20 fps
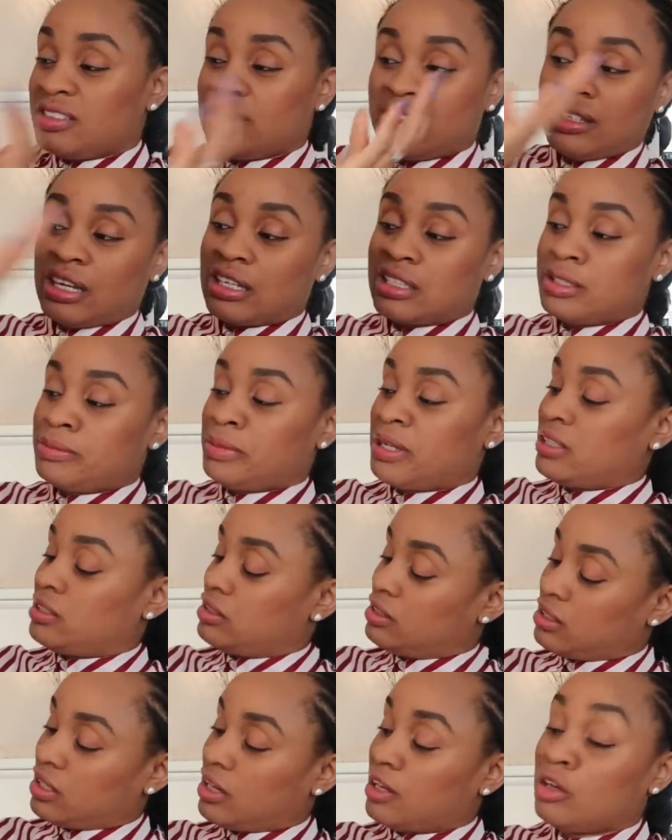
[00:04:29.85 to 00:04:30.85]
This is actually my
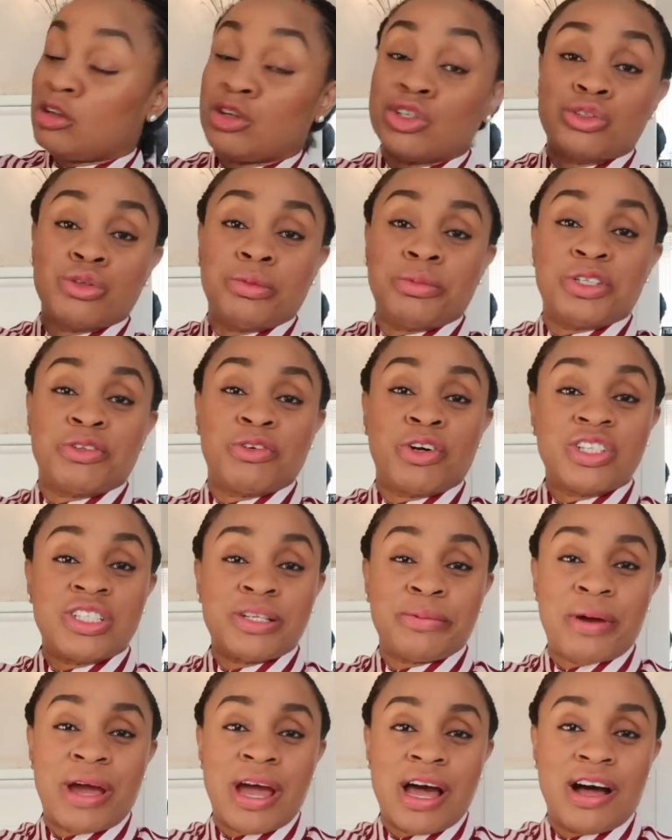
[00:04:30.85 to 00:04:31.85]
sister-in-law's one, but she forgot
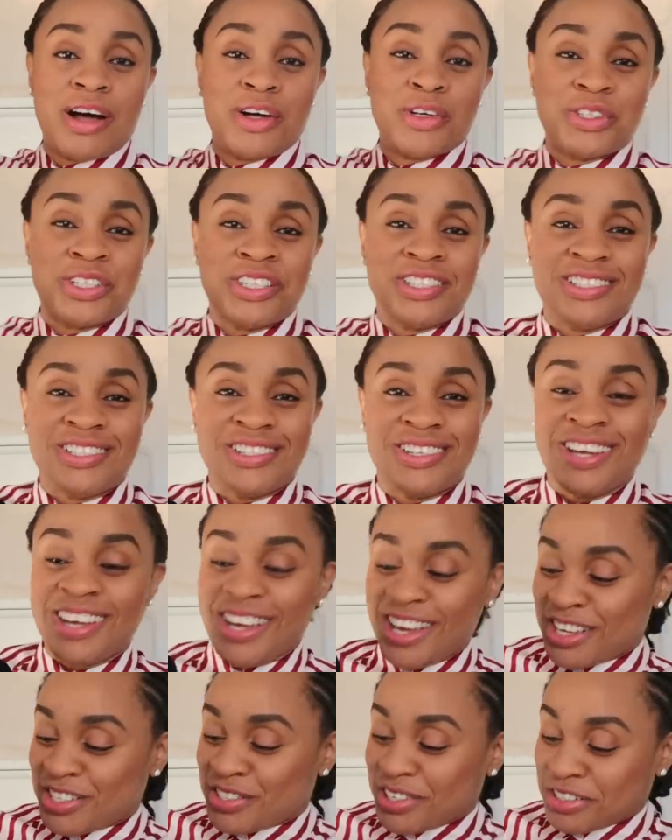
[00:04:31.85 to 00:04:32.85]
it in my house. So
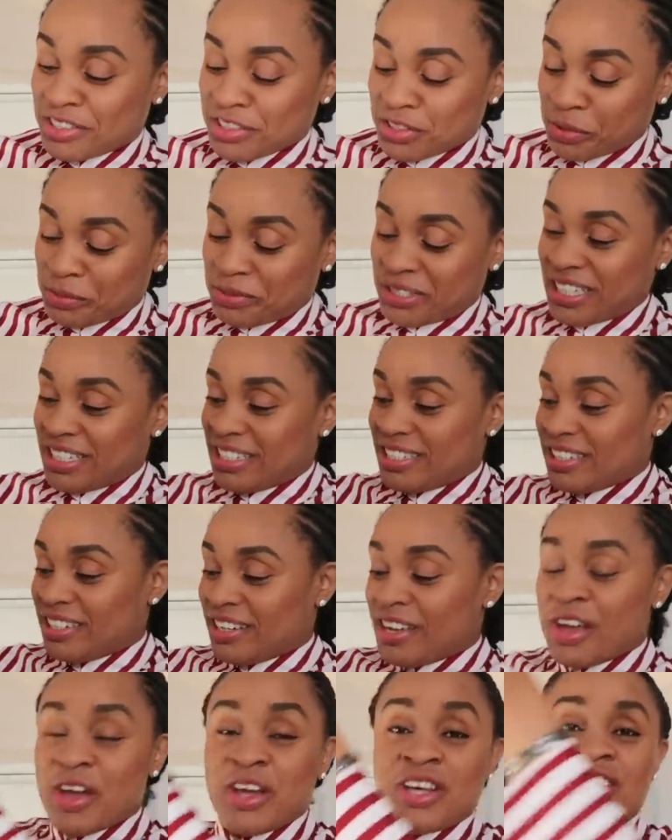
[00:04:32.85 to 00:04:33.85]
I just obtained it.